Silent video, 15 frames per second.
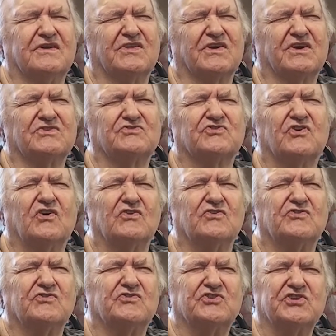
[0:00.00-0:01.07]
think it's called
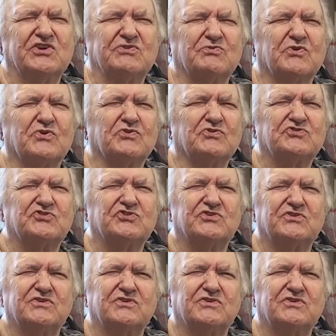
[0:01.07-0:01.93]
your DEROS,